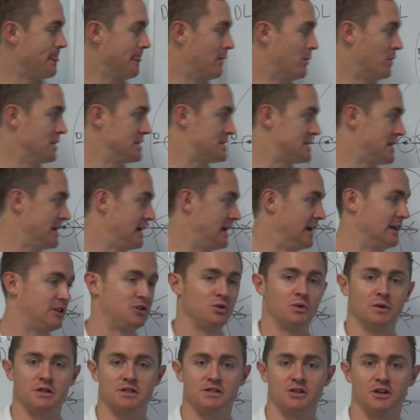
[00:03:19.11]
And once they get
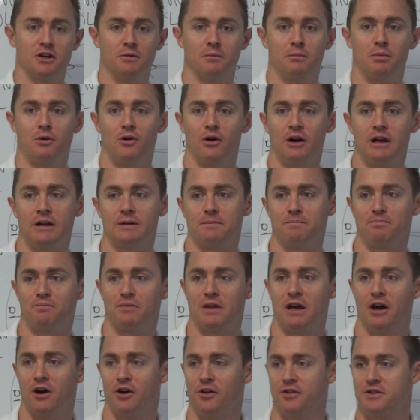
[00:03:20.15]
to a certain point,
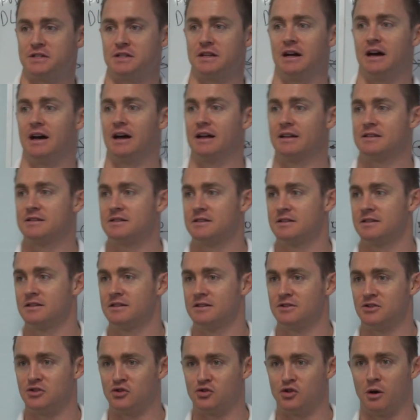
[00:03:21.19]
health starts
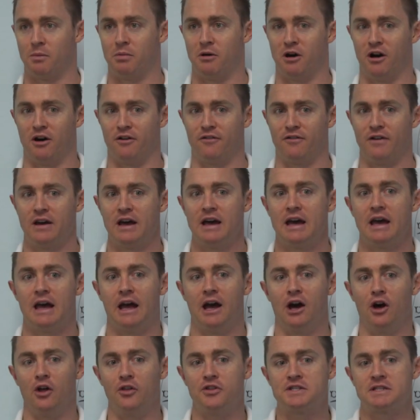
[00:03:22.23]
to drop off.
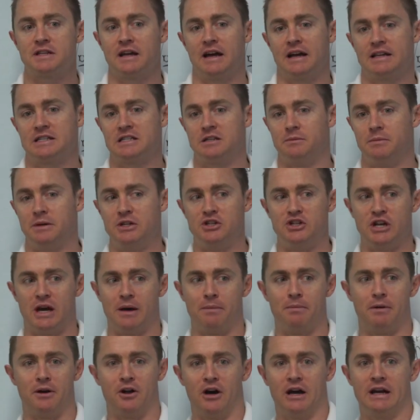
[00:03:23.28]
Health starts to be
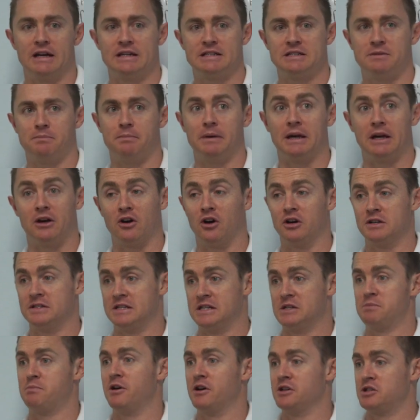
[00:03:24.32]
jeopardized because
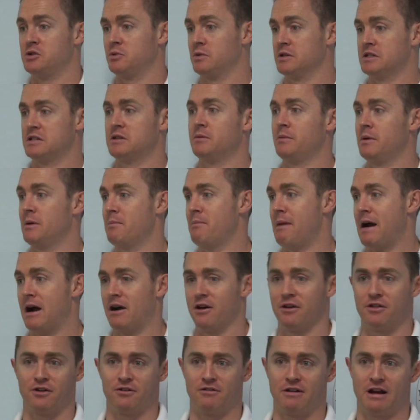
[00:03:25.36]
this person wants to be a
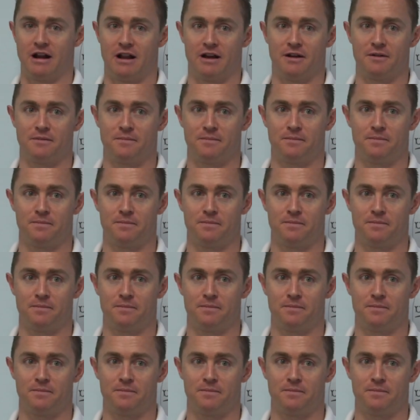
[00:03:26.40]
marathon runner.